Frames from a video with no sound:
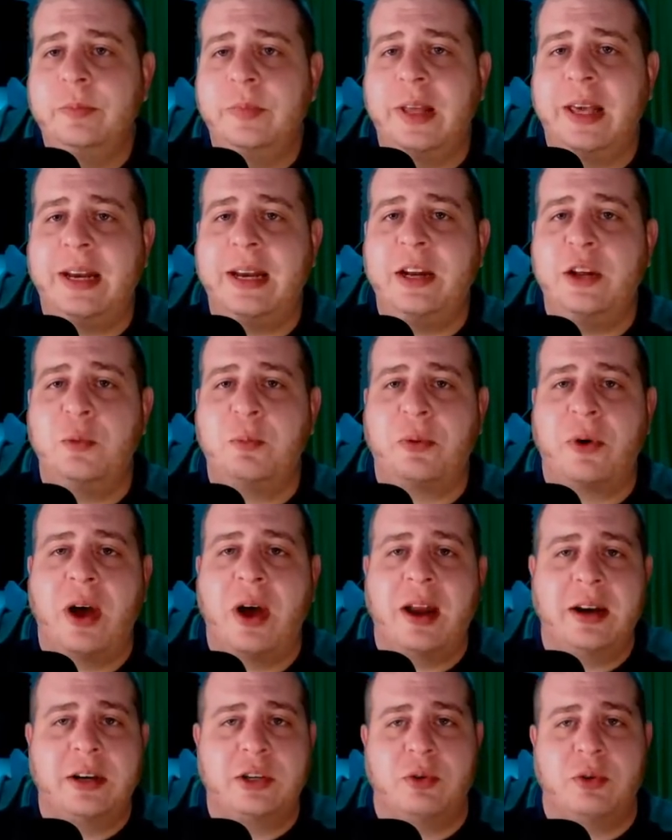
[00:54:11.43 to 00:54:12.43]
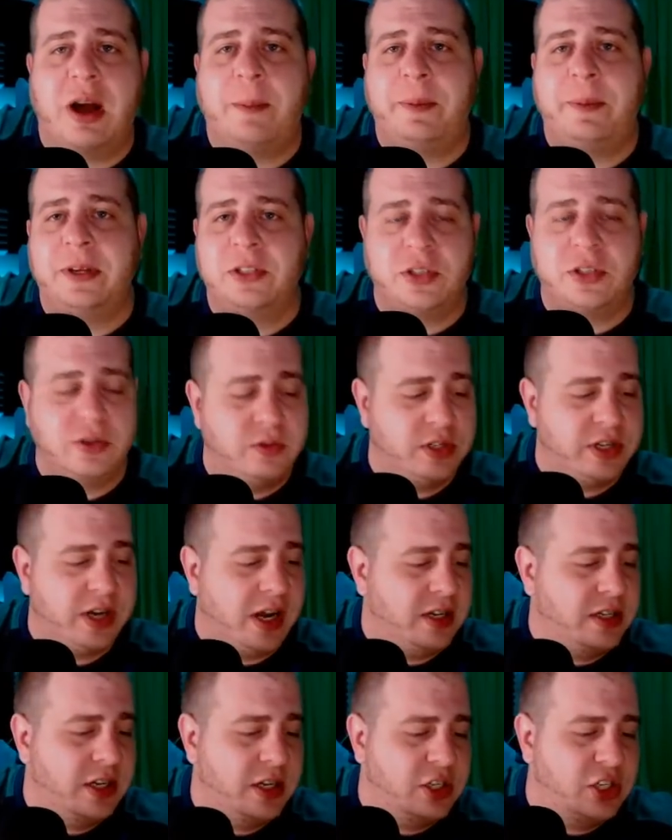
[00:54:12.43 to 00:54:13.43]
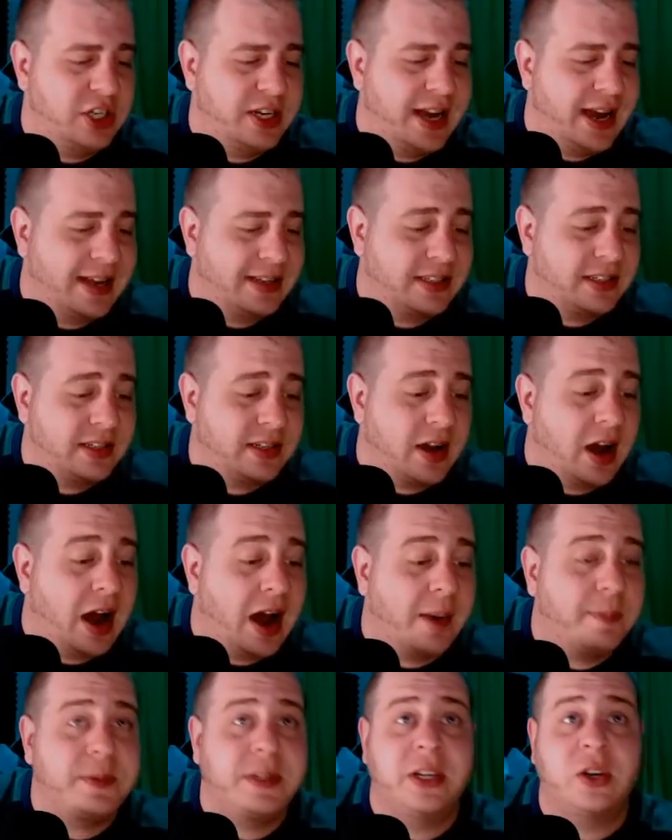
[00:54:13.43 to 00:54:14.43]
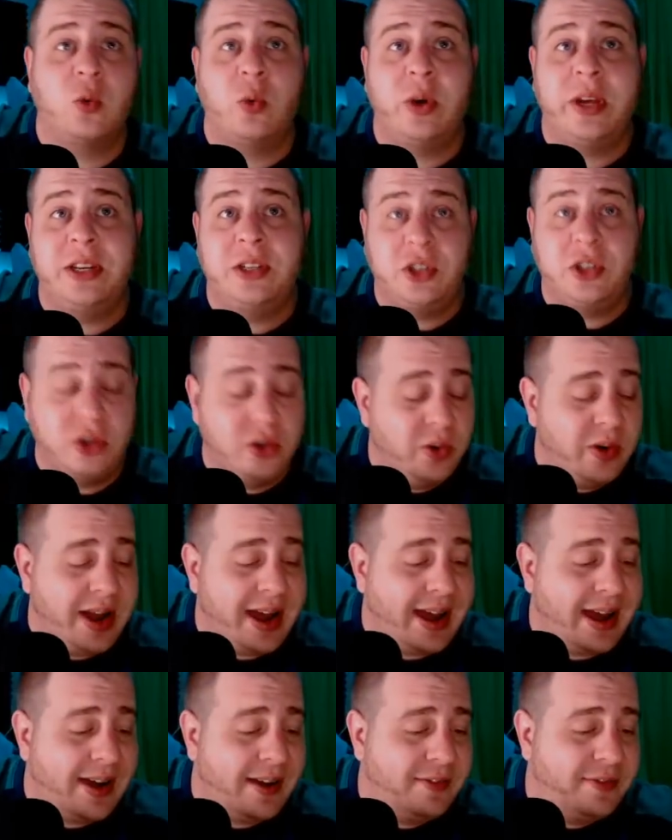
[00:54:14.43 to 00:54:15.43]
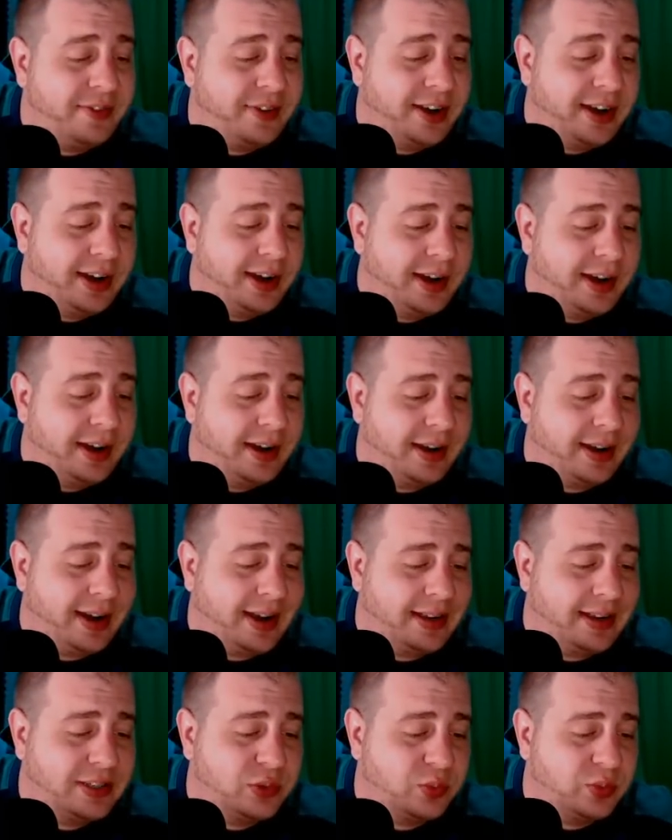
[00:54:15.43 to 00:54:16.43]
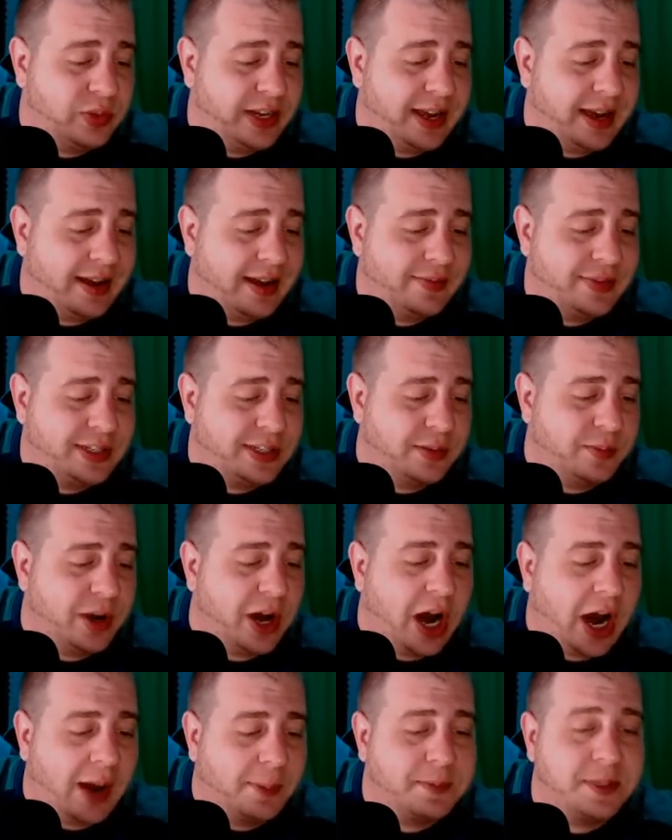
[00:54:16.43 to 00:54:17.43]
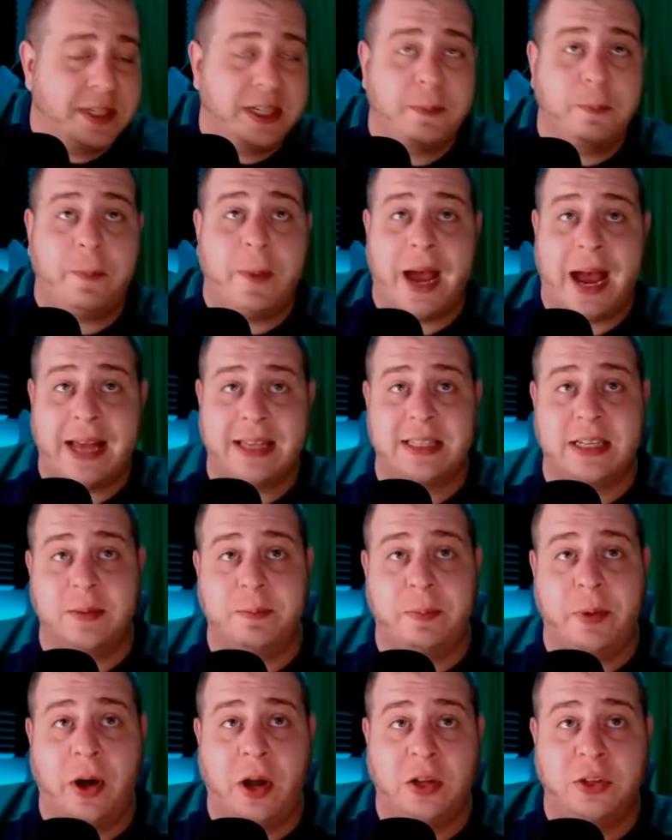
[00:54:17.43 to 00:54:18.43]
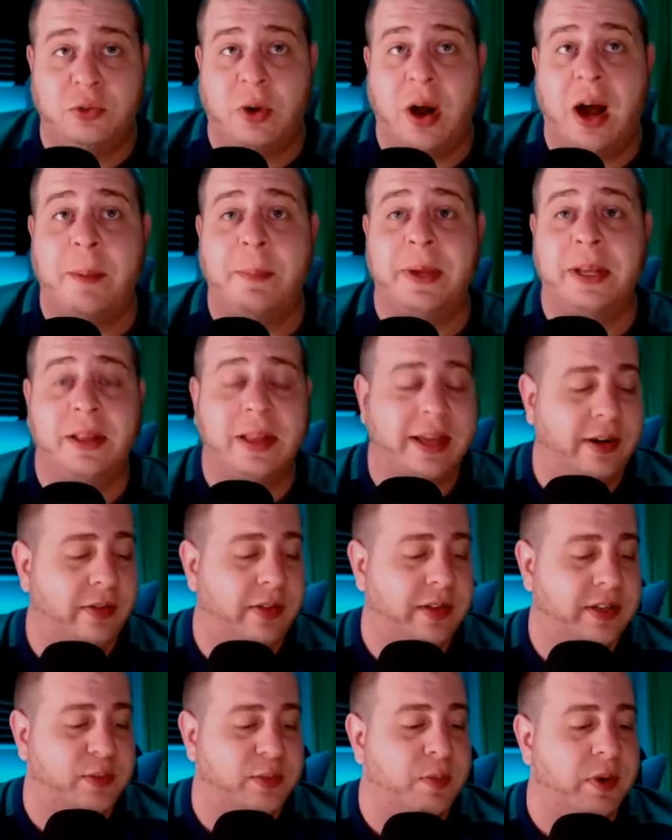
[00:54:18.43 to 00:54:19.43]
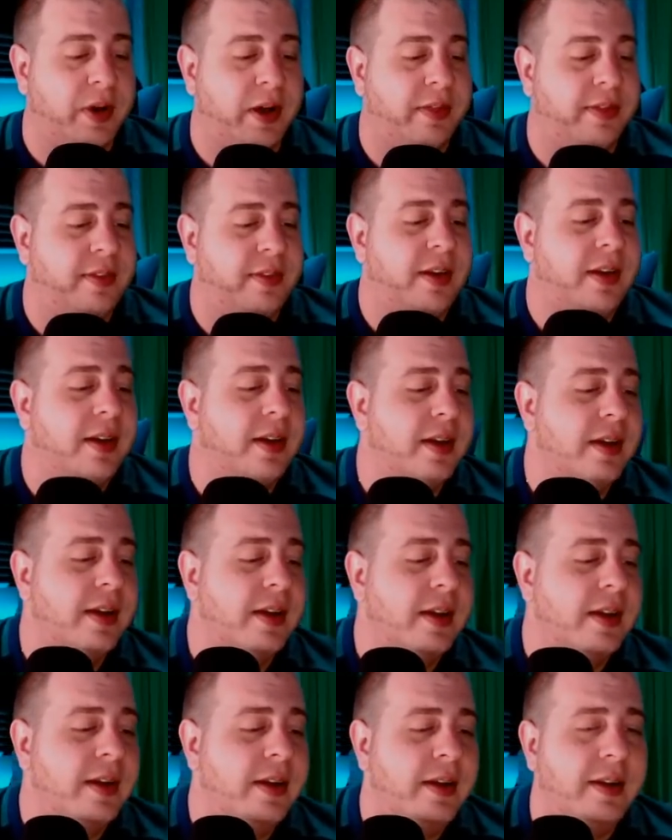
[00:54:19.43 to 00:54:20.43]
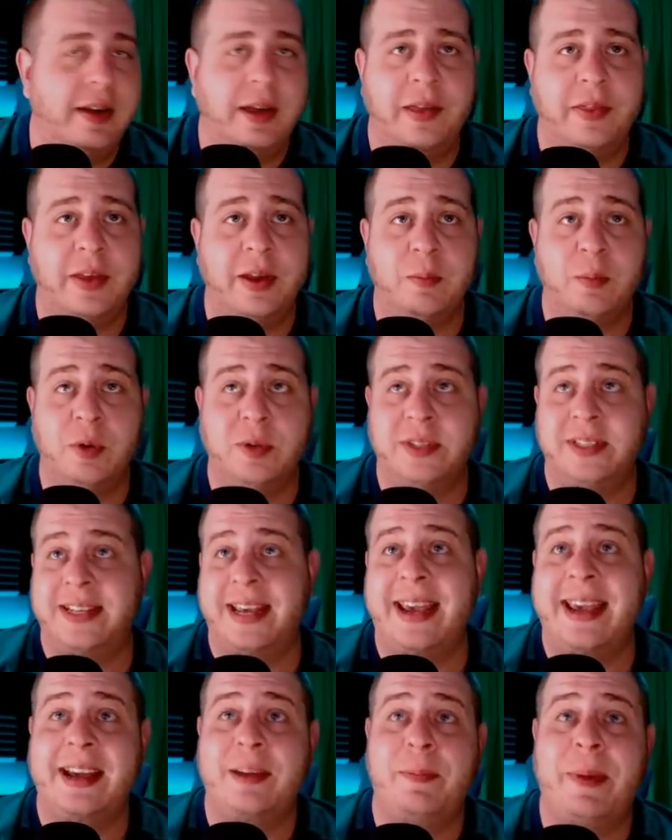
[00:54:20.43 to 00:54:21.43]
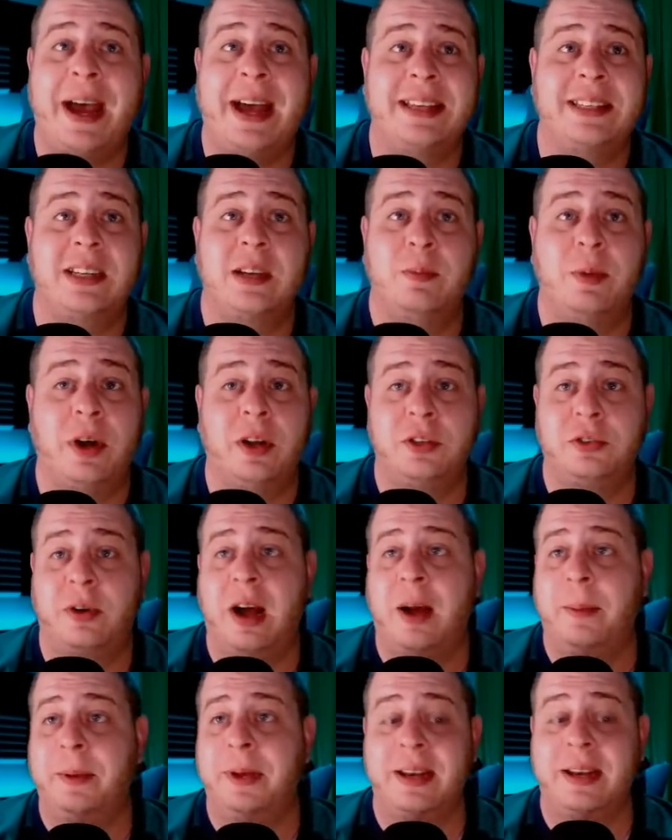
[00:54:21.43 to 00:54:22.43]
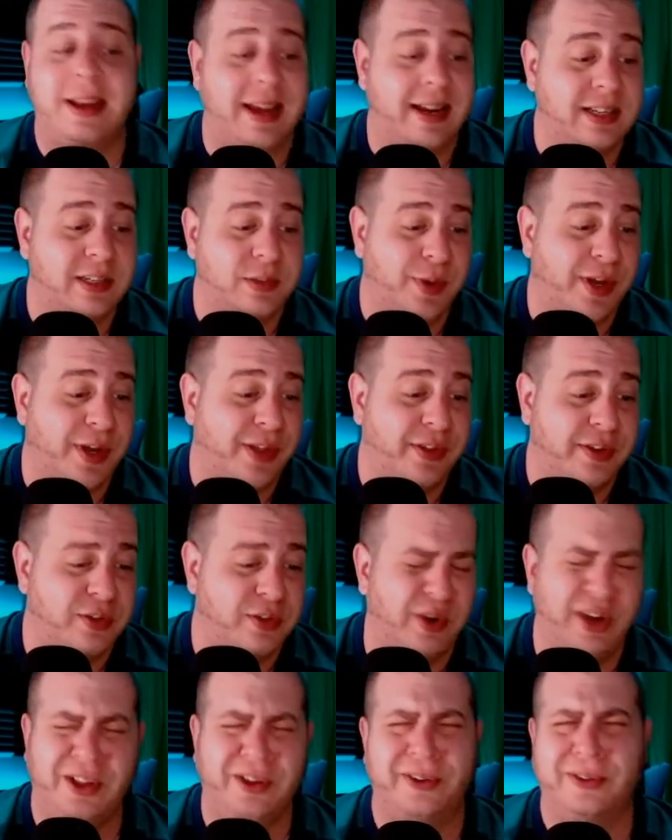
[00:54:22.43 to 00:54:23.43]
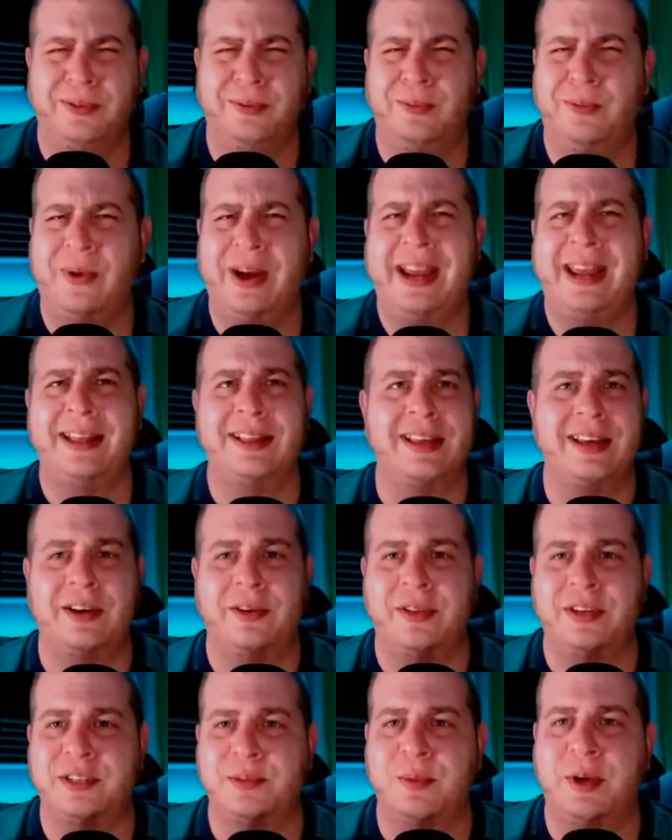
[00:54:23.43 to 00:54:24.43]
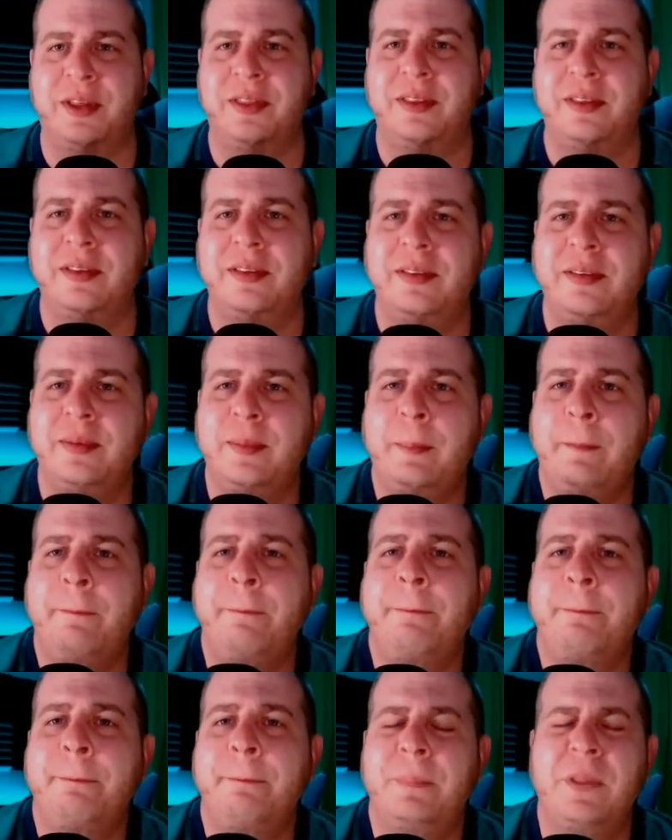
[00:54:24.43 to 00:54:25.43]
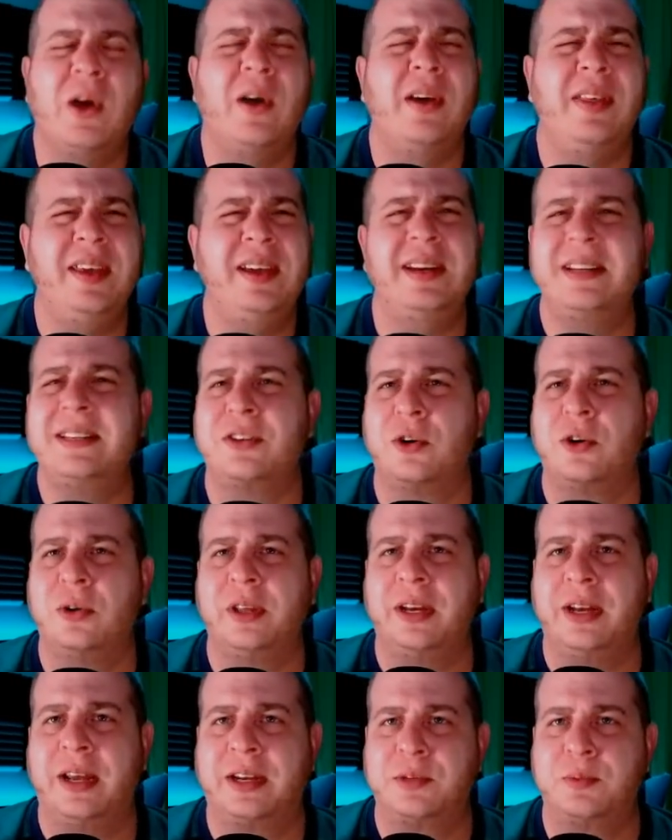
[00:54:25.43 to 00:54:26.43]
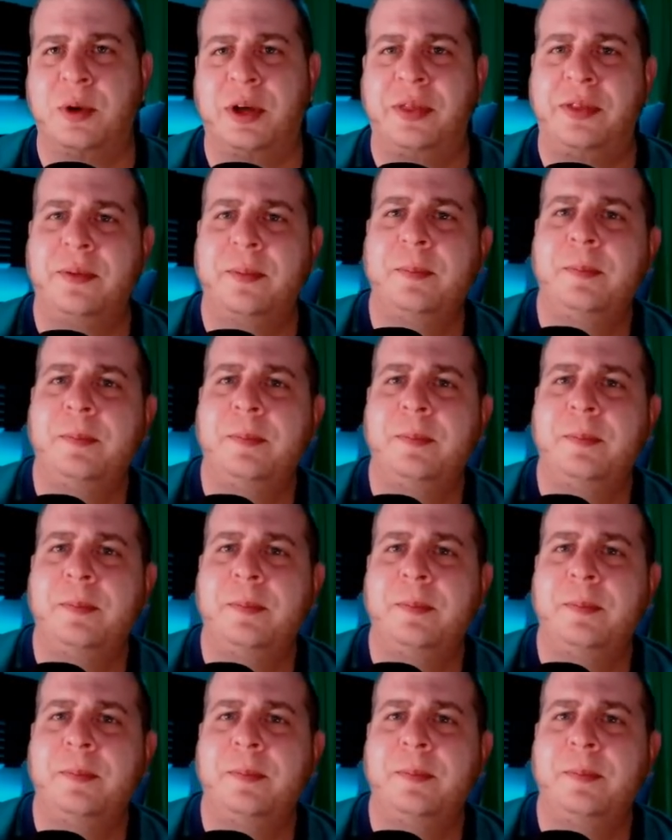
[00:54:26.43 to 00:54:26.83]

Any new product dropping soon, Dante G asks. Optic. We do have, guys, we have some Optic basketball dropping later this month. And then Mosaic basketball dropping next month as well, or way later this month. No, I think it is early next month.